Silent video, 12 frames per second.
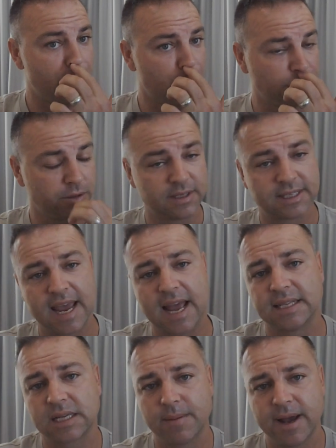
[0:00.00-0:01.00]
know until the
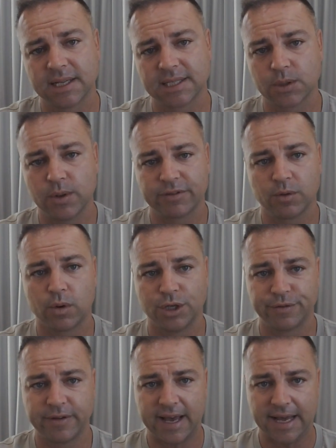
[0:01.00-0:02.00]
scans come out, so we'll have to
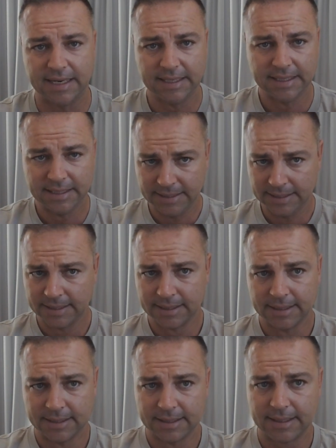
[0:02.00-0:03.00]
watch for that.
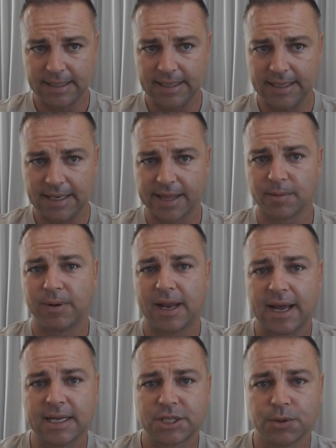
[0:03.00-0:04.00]
The other
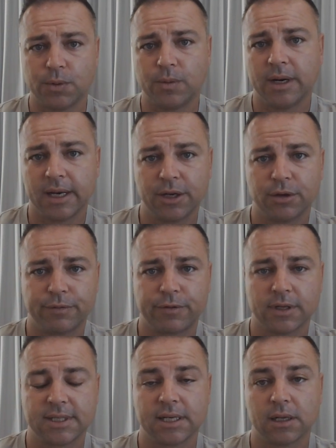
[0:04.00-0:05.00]
players who were really good
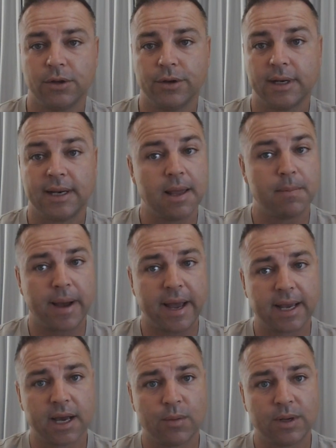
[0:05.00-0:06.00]
for us included Liam
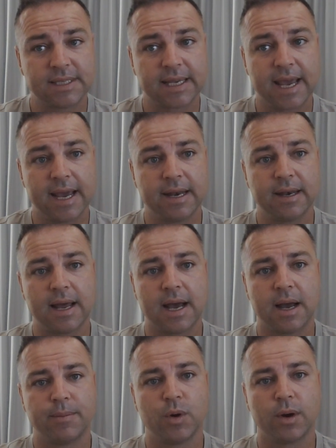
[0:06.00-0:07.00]
Baker, once again,
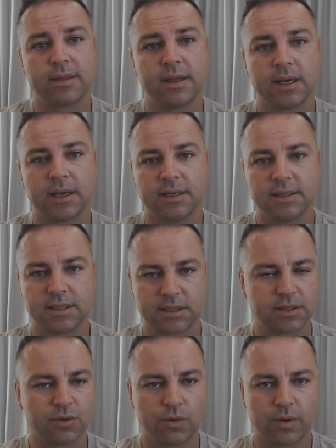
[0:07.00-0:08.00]
who I think
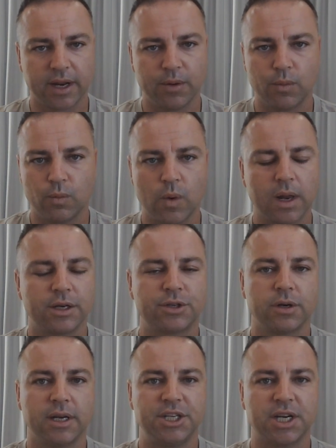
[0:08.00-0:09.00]
has already well and
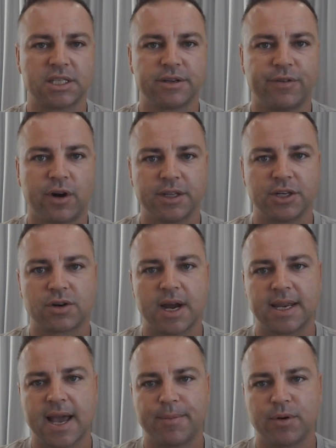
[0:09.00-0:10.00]
truly justified the
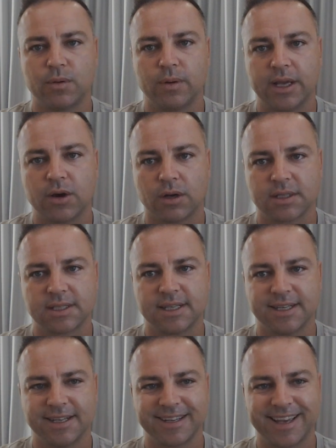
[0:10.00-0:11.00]
trade capital he cost
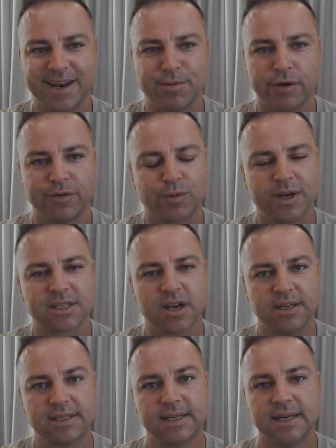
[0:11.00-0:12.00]
to get him over to West
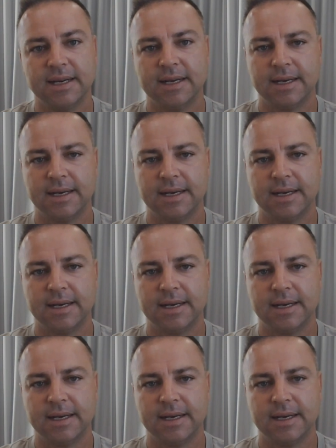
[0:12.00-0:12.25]
Coast.